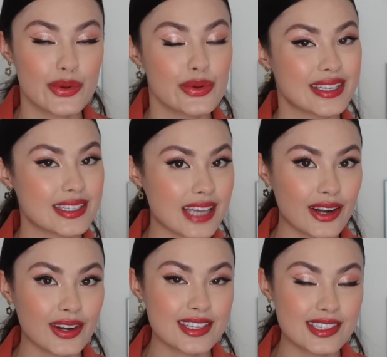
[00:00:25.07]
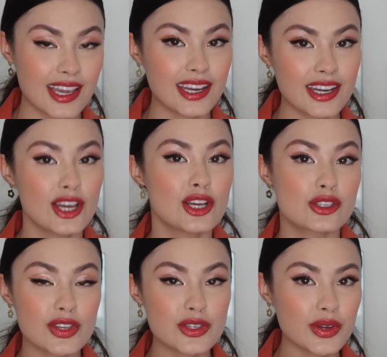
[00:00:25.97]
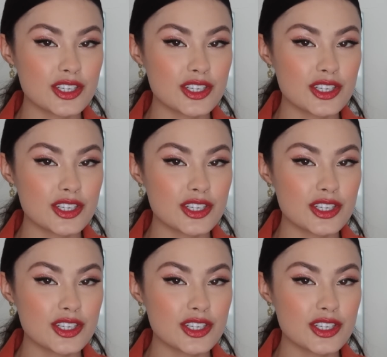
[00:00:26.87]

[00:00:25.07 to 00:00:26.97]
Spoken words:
who is Saturday Skin. So let's go ahead